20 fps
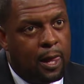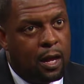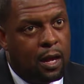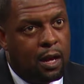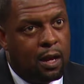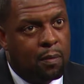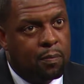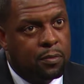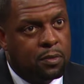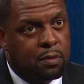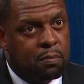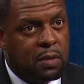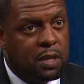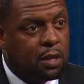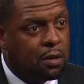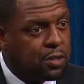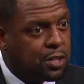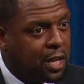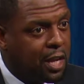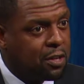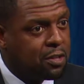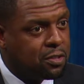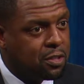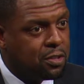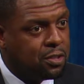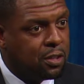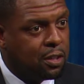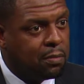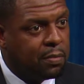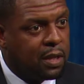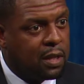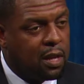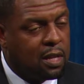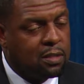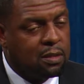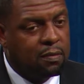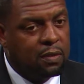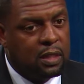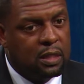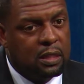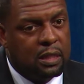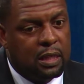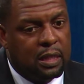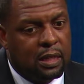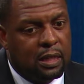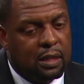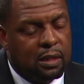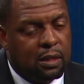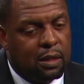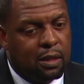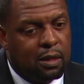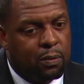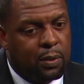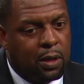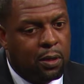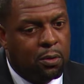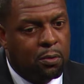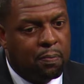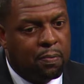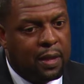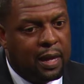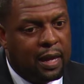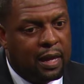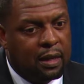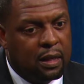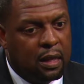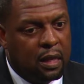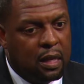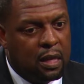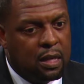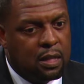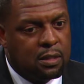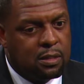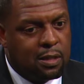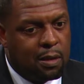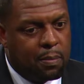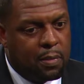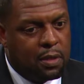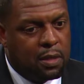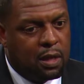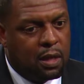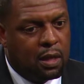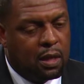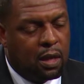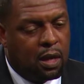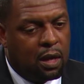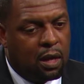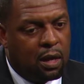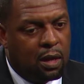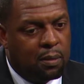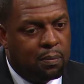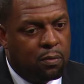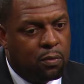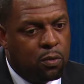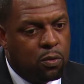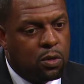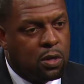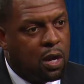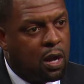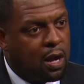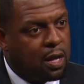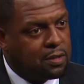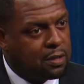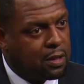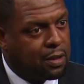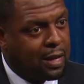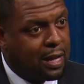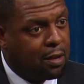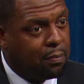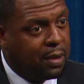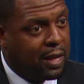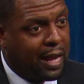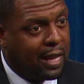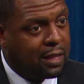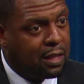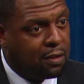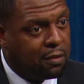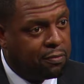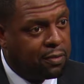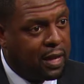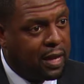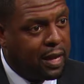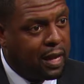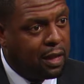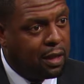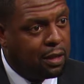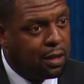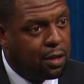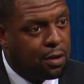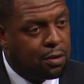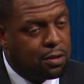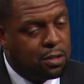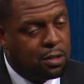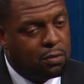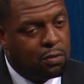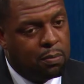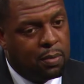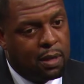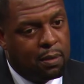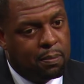um, some year changes this year because of it, and uh, we hope that some of the um, root causes are now being identified, and year two will be